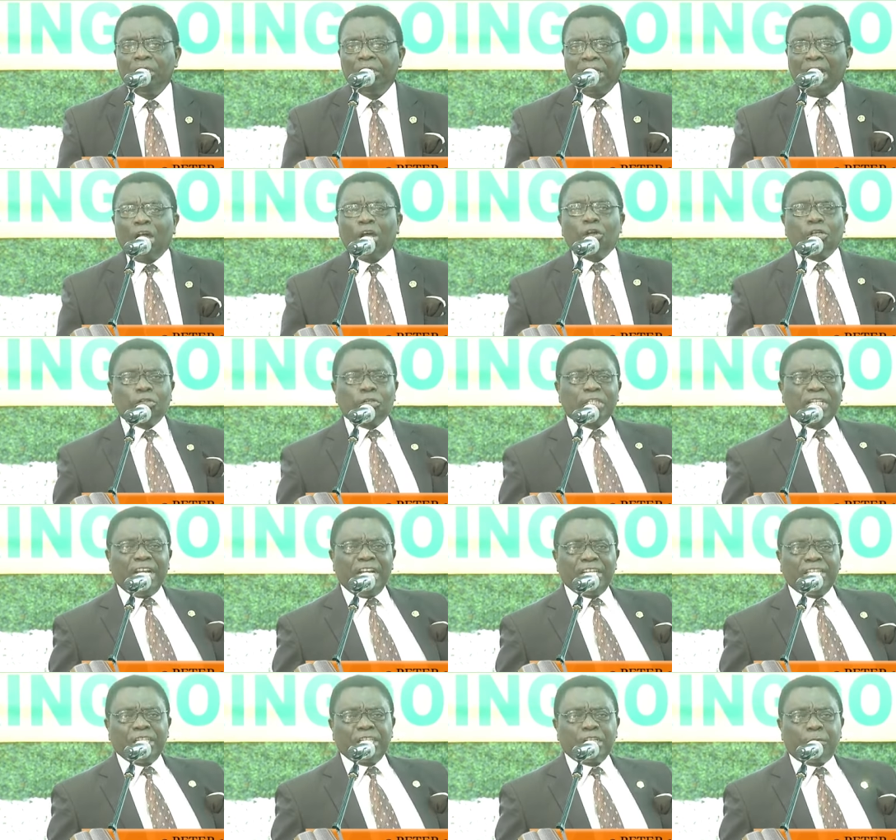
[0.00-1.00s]
Now go to
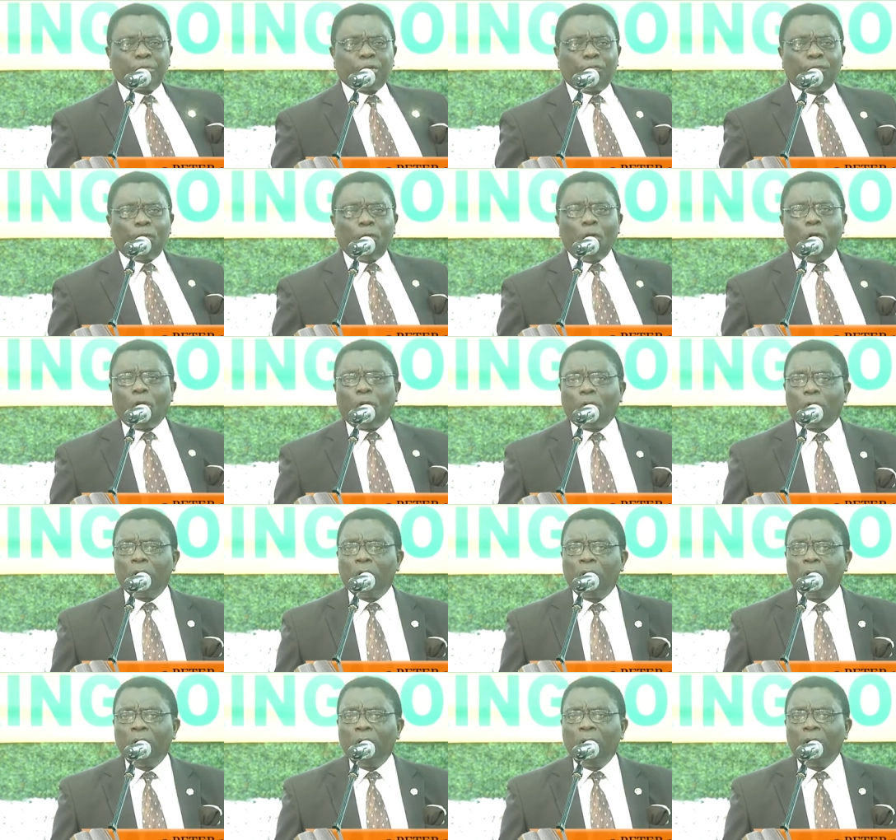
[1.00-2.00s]
Genesis chapter 4.
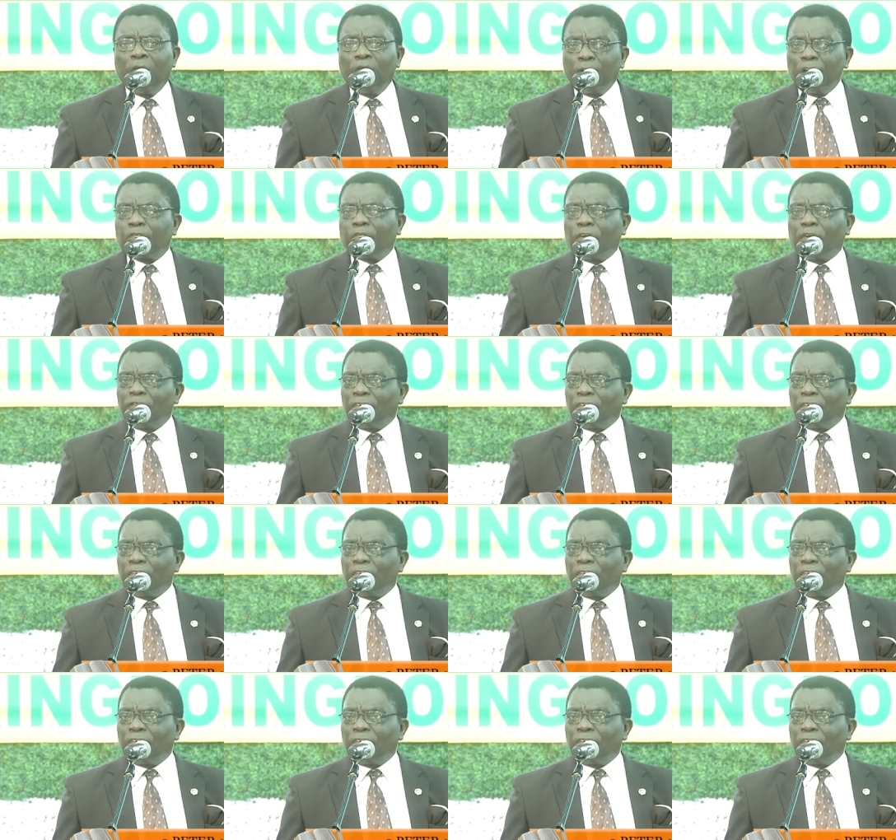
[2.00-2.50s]
Read,